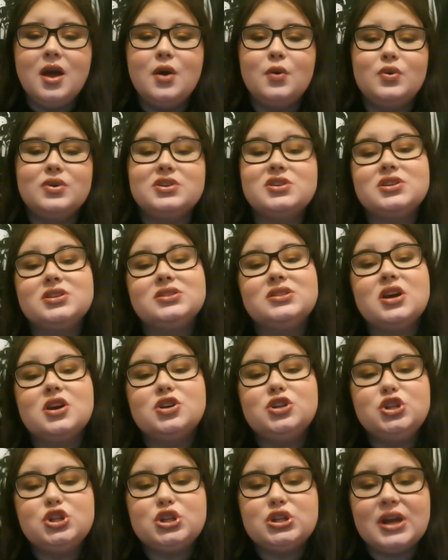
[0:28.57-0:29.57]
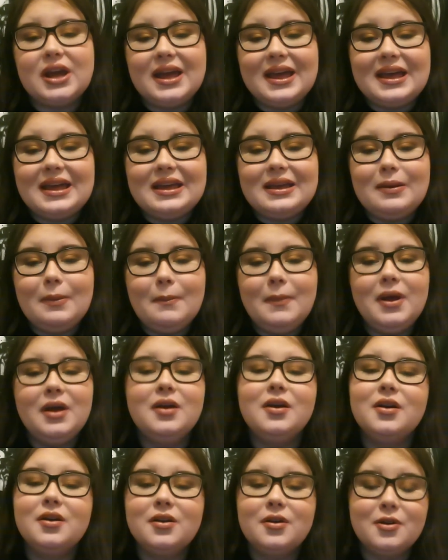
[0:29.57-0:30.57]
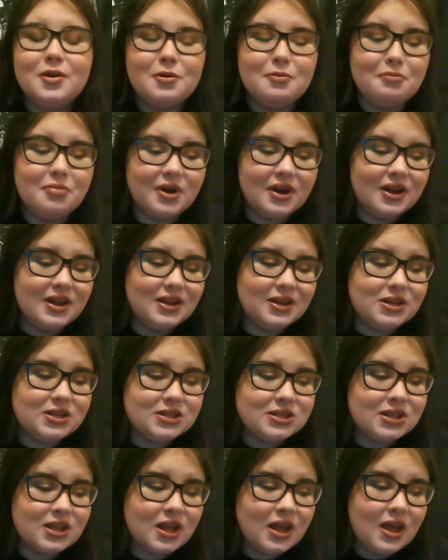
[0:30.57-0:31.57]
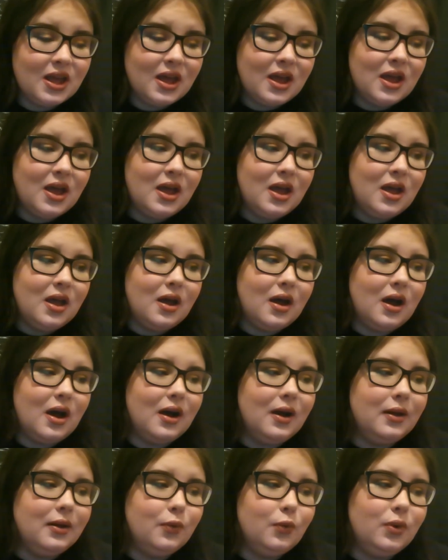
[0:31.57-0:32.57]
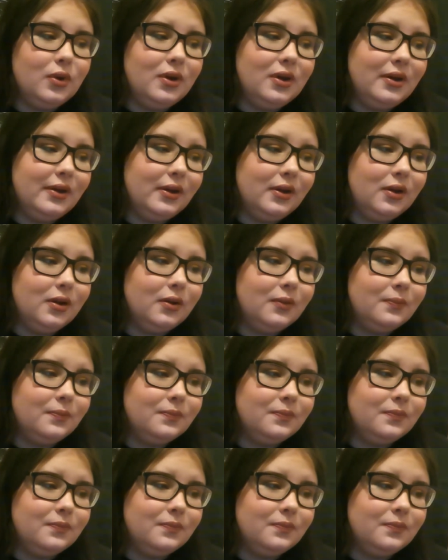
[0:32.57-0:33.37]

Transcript: which is a shame, but I will